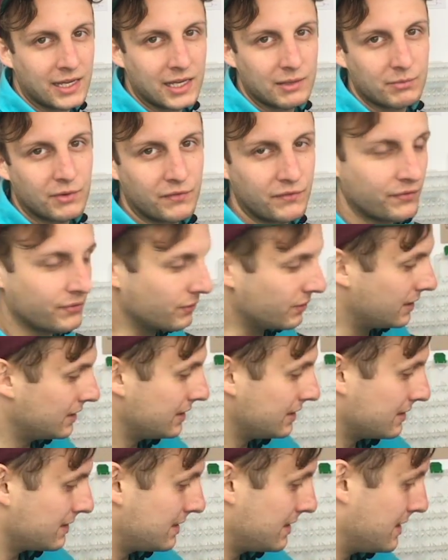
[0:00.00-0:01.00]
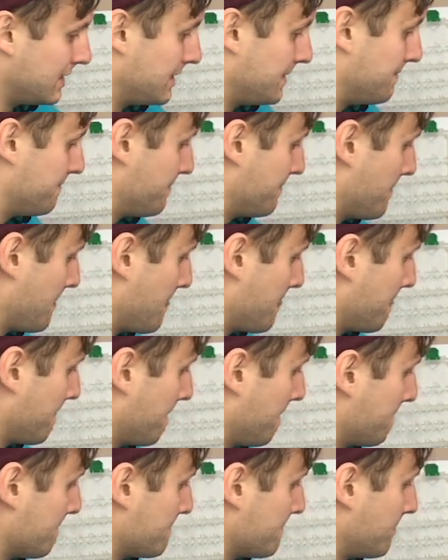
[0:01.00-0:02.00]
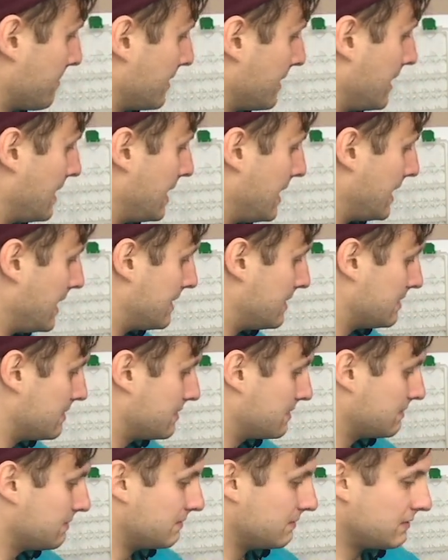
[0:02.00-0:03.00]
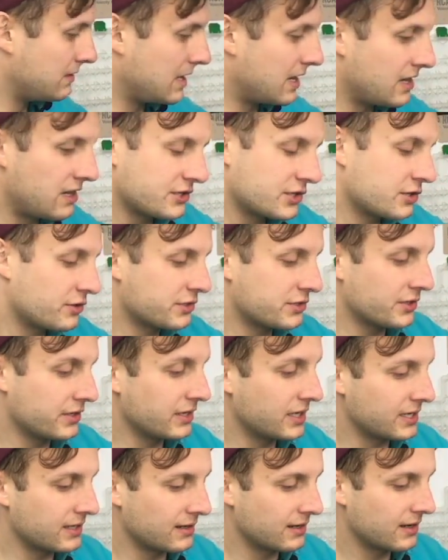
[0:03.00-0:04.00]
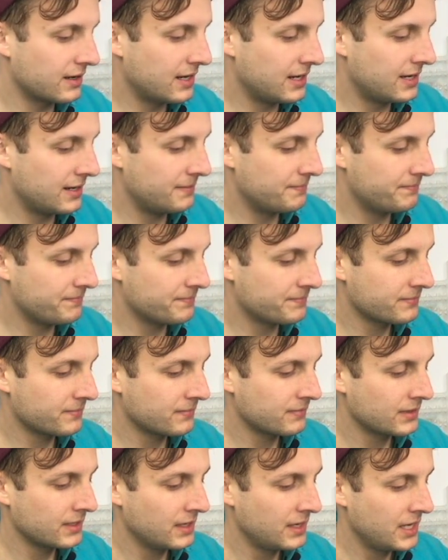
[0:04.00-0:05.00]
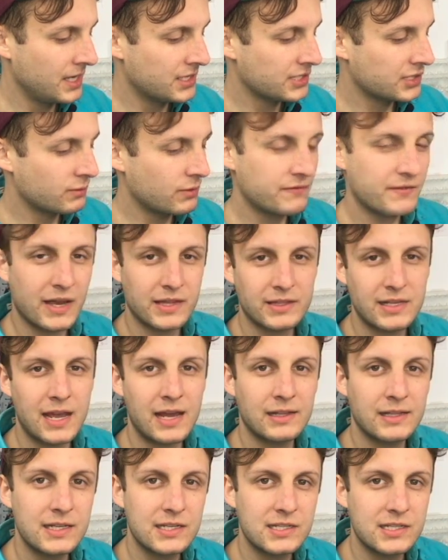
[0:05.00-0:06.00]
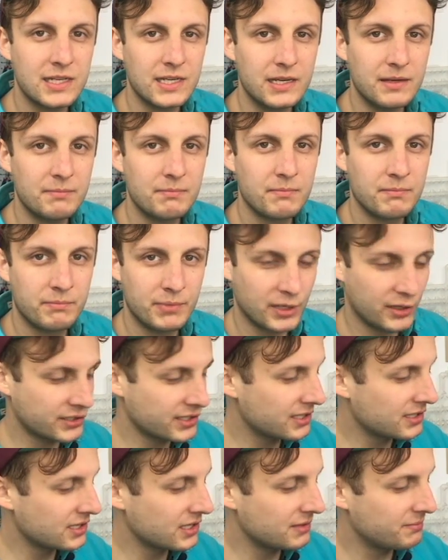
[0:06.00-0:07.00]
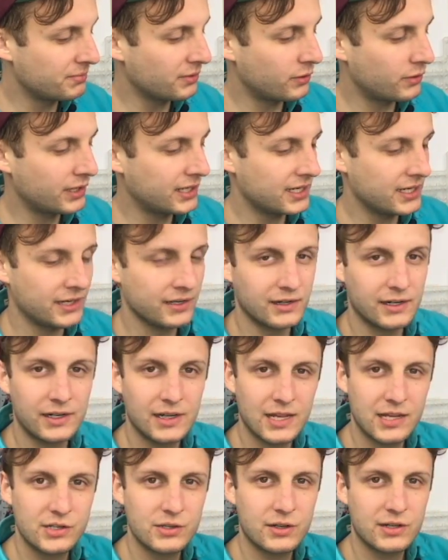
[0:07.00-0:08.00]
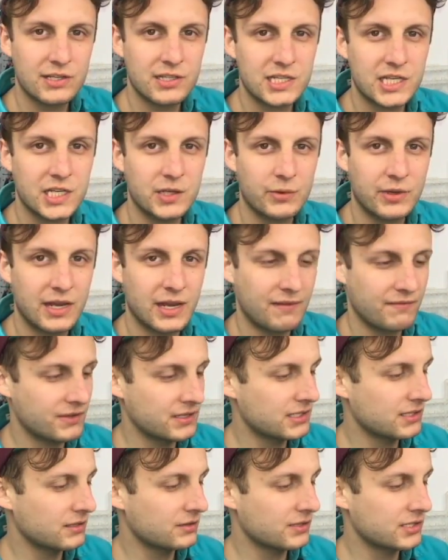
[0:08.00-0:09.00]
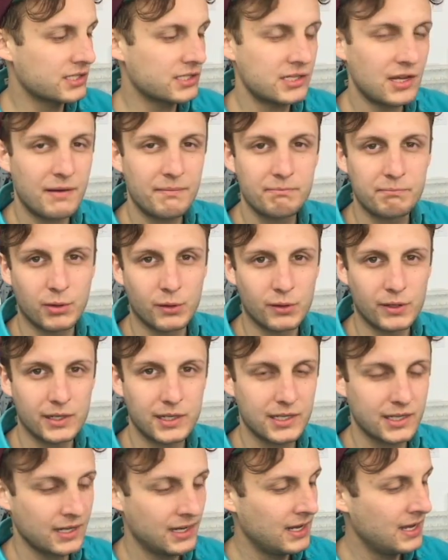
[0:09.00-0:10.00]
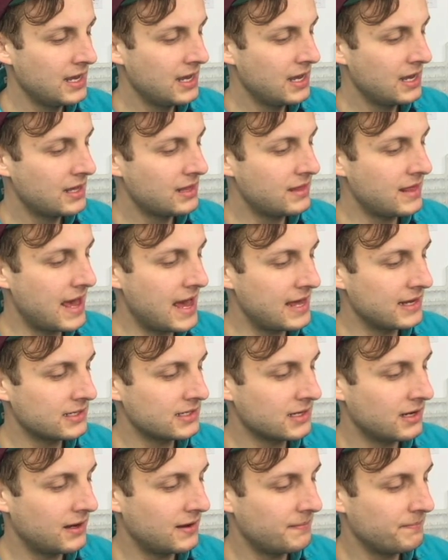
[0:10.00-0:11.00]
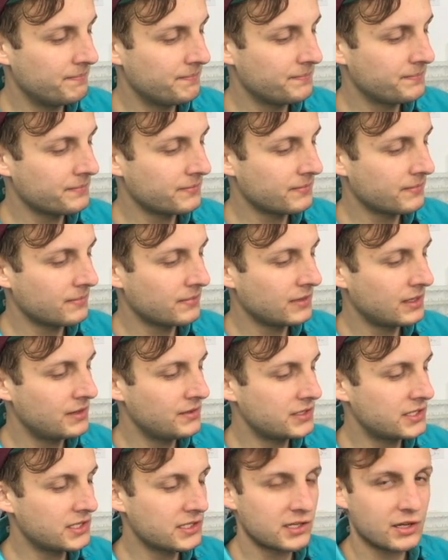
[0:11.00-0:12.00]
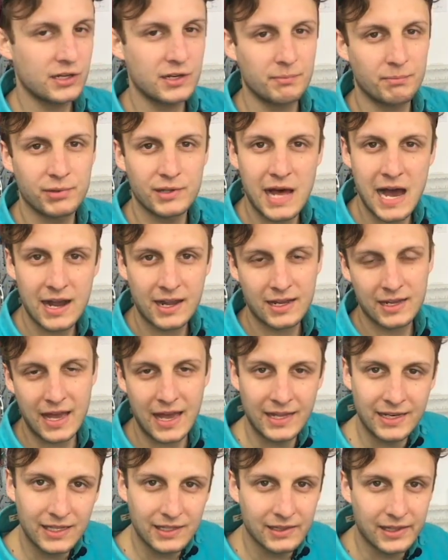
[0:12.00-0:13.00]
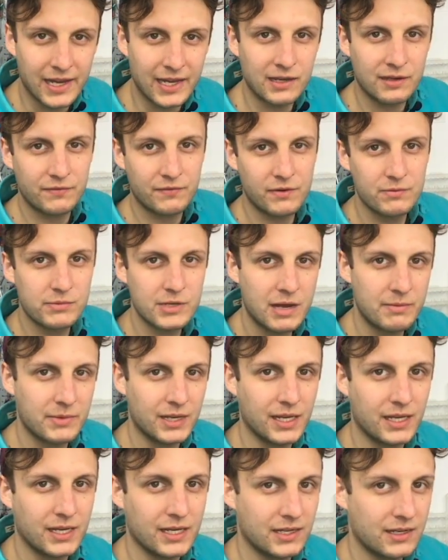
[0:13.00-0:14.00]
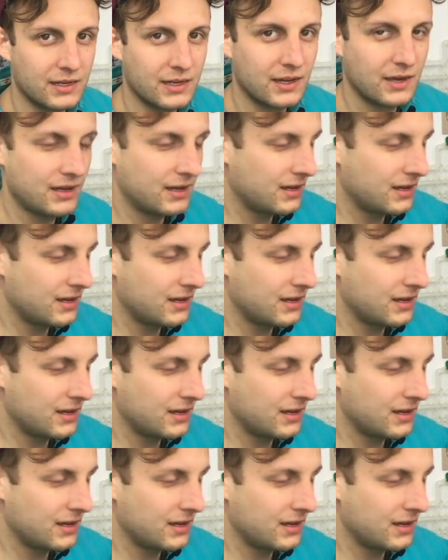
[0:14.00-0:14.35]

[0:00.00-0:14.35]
kit before. And I'll show it to you here. So we've got the LED built into the board here. And as you can see, we have this little subboard that this is going to block any light from coming in